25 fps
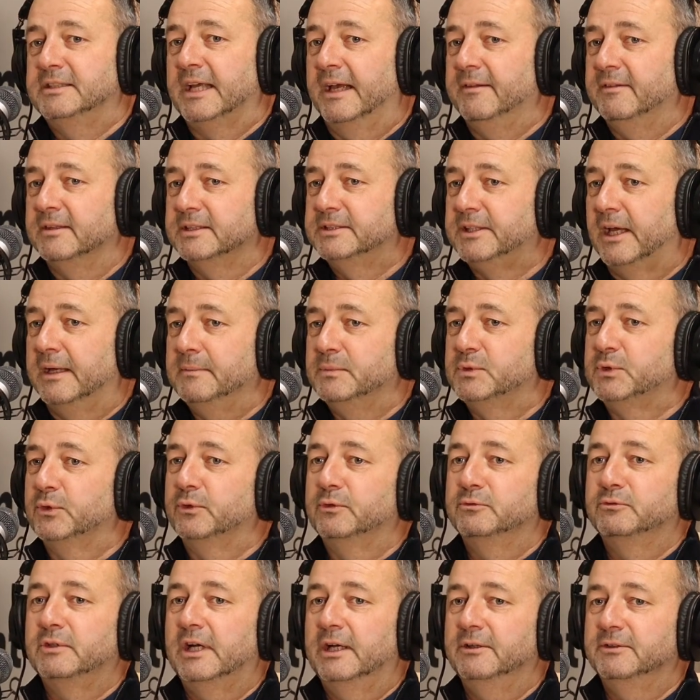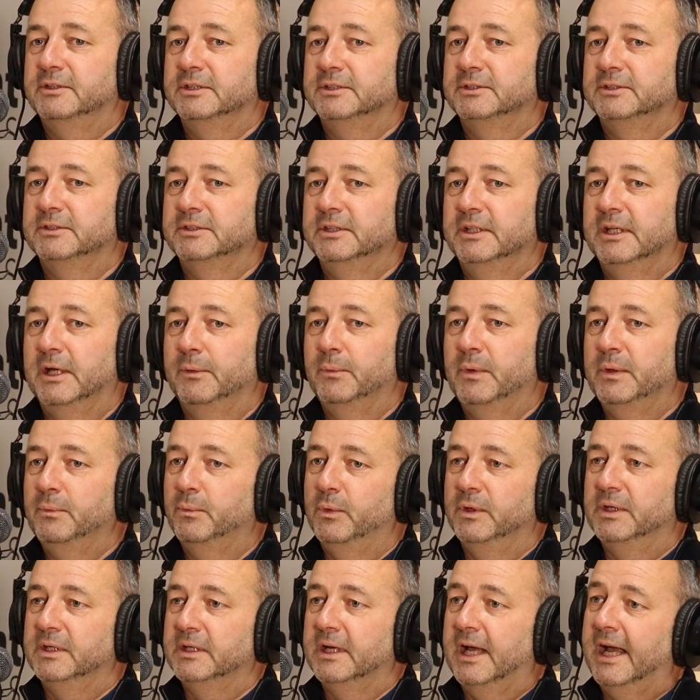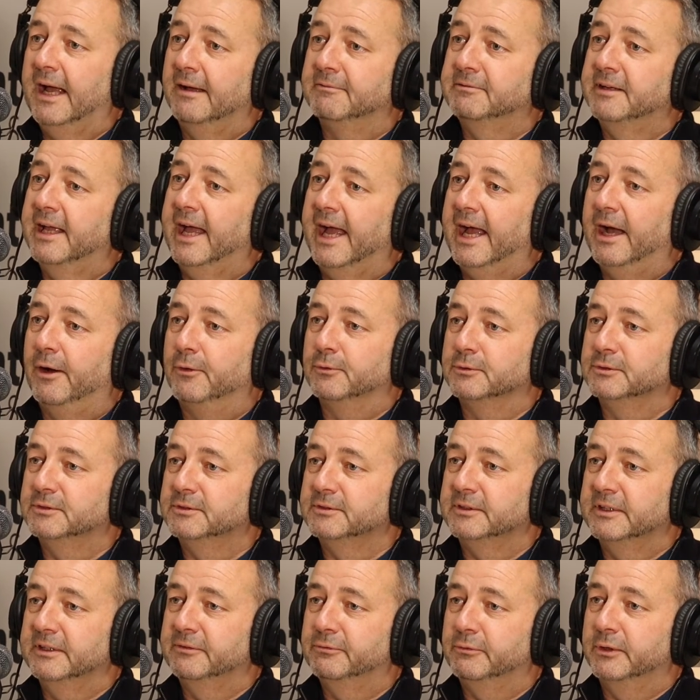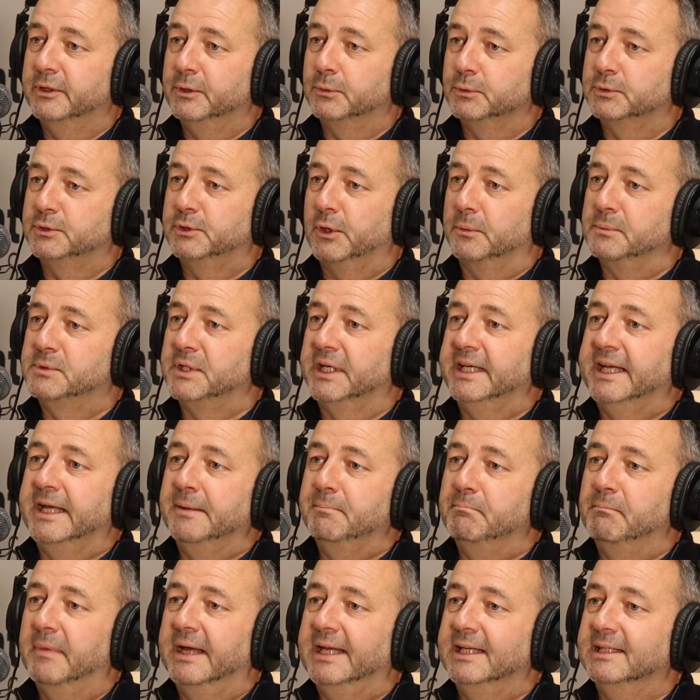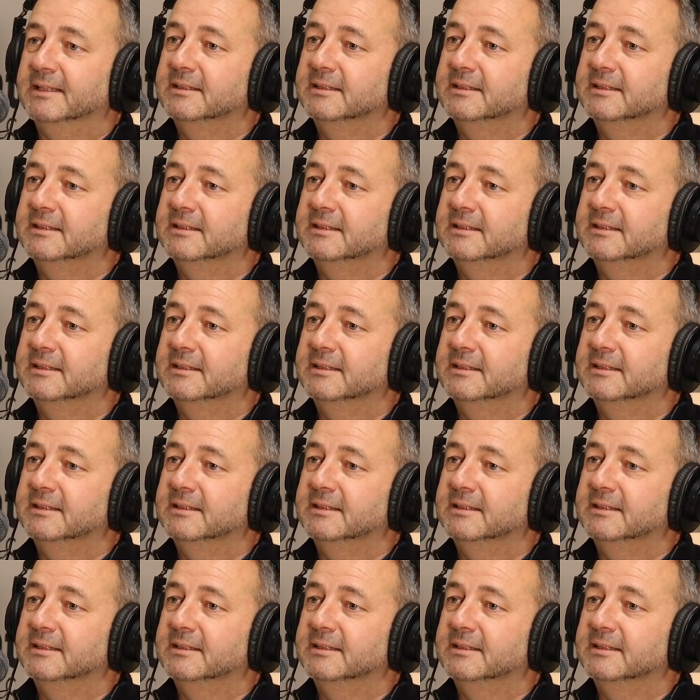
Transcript: down the same sort of road as we wouldn't have cows if we all stopped eating meat.